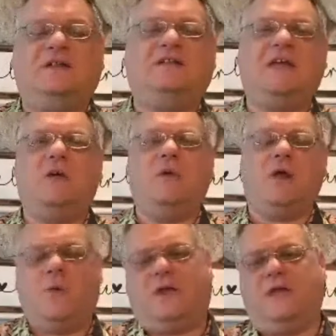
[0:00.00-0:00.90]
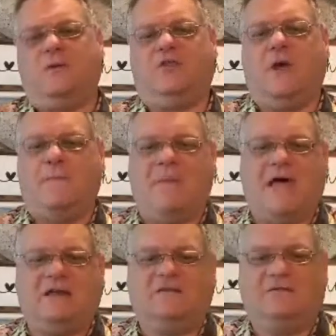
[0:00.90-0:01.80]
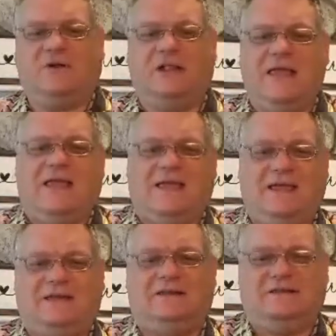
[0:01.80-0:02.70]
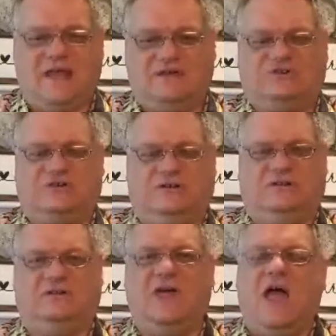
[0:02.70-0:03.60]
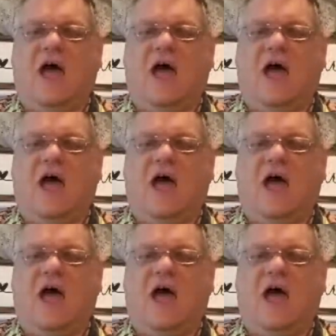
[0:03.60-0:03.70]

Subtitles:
But today we are working with mindful intentions.